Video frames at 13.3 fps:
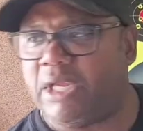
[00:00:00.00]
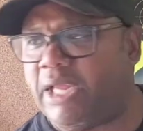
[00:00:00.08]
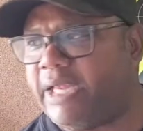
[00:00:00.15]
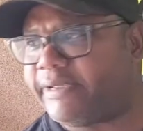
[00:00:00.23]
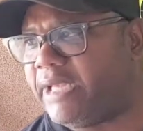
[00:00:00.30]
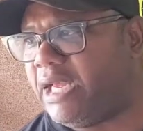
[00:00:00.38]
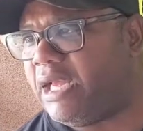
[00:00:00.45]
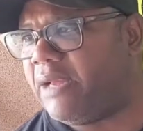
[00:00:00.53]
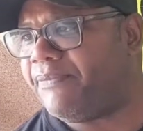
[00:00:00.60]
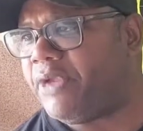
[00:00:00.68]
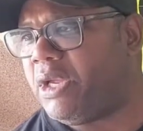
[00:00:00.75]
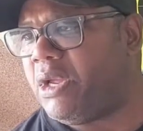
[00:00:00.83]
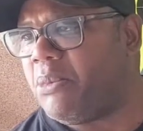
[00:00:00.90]
it's
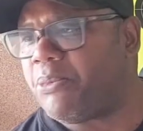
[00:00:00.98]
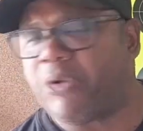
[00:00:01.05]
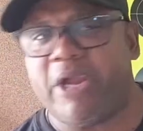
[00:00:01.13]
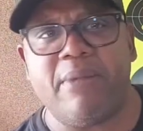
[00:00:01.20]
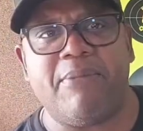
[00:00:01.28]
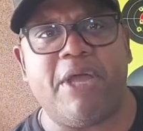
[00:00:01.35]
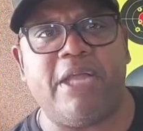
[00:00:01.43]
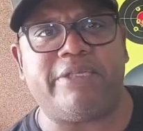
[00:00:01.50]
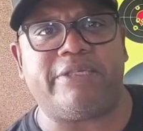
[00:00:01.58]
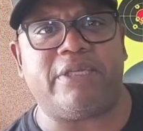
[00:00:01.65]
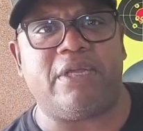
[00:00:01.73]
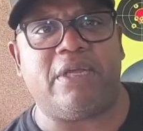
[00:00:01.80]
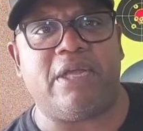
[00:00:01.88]
pretty
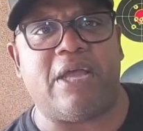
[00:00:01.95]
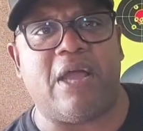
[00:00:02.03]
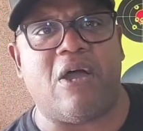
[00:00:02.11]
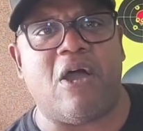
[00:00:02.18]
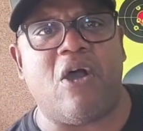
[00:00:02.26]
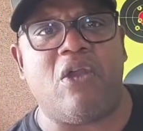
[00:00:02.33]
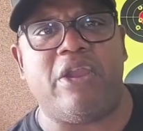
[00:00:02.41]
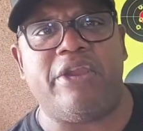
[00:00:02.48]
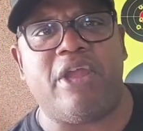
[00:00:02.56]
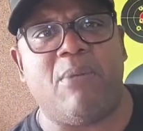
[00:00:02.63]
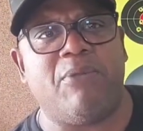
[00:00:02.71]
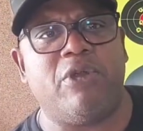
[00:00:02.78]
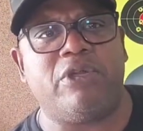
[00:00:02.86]
much all the
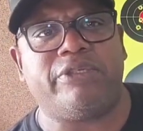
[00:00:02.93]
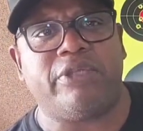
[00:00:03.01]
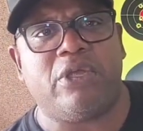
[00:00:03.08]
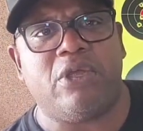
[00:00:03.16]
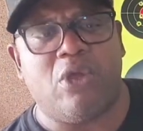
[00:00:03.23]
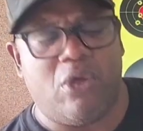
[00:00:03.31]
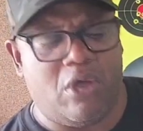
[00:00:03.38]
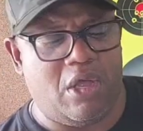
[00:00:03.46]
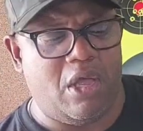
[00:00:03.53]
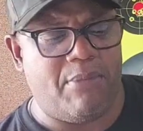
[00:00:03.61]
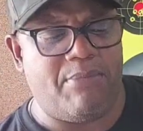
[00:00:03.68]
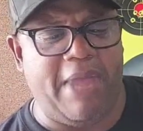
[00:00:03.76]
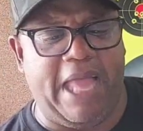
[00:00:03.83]
numbers
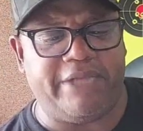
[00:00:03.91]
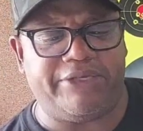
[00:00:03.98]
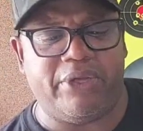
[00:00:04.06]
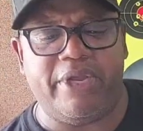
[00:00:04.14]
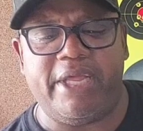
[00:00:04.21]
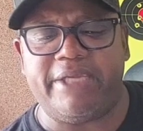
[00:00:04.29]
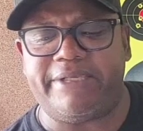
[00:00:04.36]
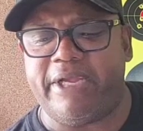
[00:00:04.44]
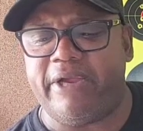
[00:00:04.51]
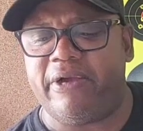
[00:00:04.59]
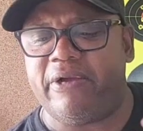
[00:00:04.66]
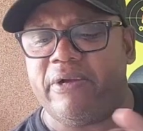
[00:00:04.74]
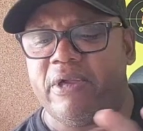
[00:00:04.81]
match on this
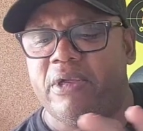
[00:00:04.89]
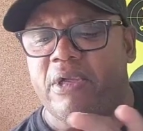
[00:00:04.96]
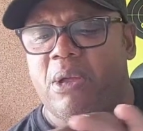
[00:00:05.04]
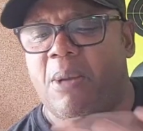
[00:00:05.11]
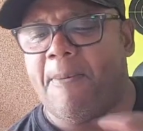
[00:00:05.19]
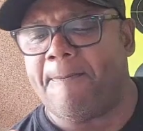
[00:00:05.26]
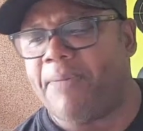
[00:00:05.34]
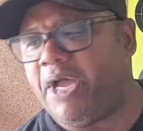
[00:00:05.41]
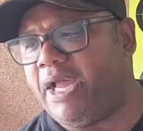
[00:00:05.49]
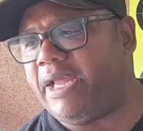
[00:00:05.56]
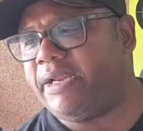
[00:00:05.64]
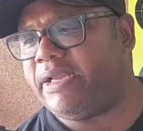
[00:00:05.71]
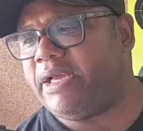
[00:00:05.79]
here,
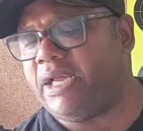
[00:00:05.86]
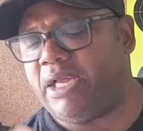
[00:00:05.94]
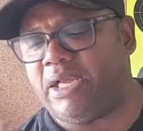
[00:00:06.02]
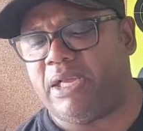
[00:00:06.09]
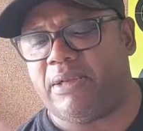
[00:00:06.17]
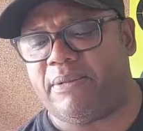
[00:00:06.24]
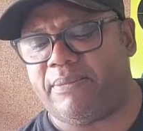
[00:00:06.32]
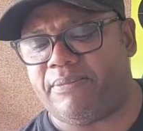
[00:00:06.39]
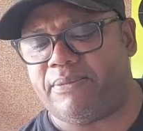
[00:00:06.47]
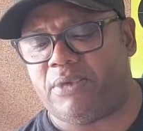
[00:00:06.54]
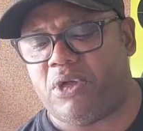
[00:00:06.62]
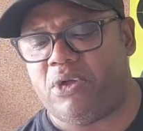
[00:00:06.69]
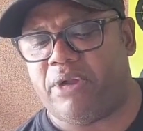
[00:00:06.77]
but
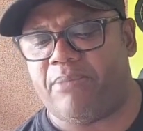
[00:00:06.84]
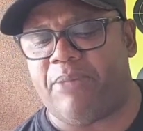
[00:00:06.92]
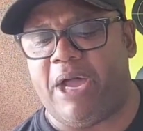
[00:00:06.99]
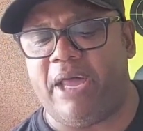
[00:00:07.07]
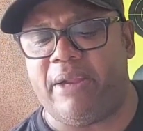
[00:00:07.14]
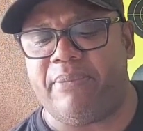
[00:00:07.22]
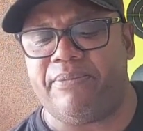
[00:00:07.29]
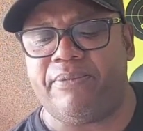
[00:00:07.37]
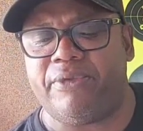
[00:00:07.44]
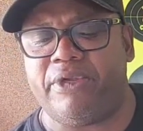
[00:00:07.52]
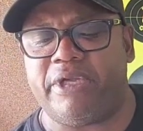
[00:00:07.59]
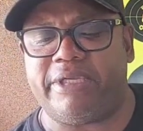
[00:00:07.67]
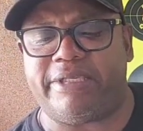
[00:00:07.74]
on the bottom
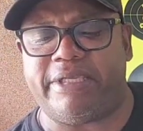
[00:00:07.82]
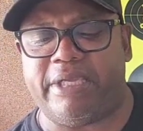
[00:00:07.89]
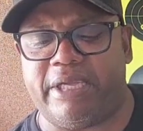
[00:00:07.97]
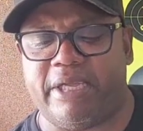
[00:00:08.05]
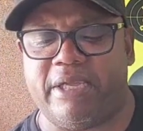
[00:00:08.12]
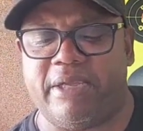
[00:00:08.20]
you can see